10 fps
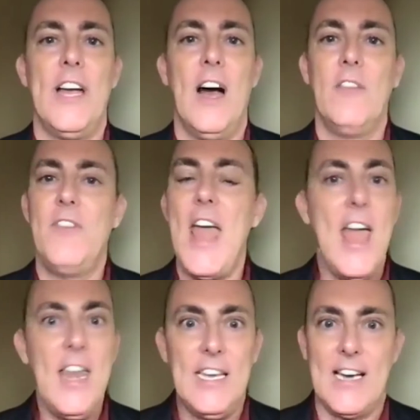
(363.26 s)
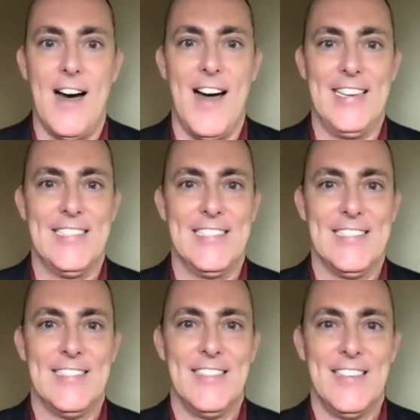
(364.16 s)
of any kind,
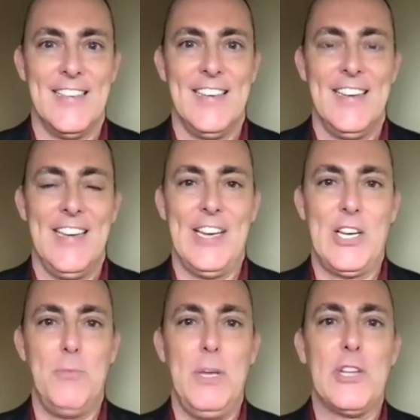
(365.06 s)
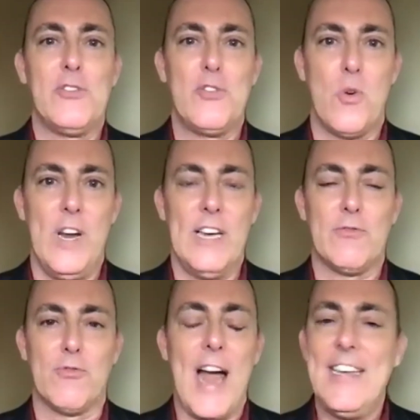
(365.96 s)
it could be a story of
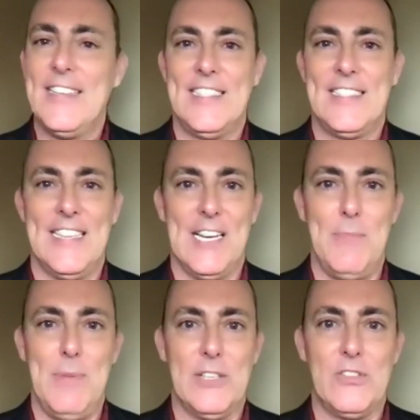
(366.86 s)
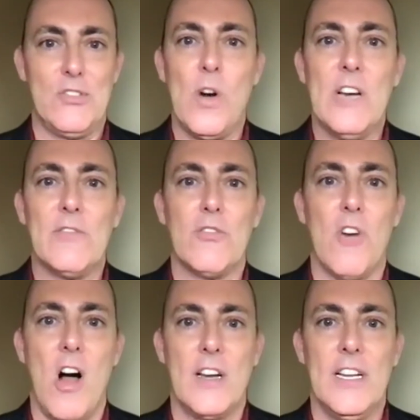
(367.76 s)
rightness, it could be a story of
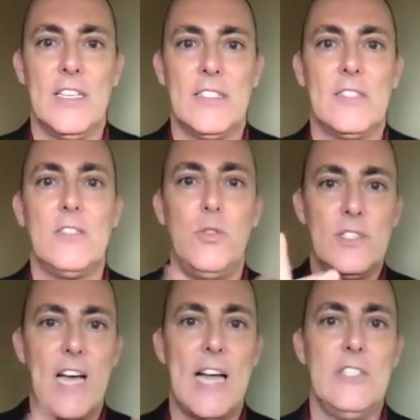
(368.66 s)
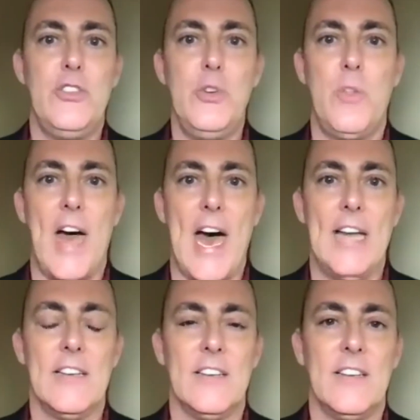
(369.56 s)
wrongness. As soon as I do that,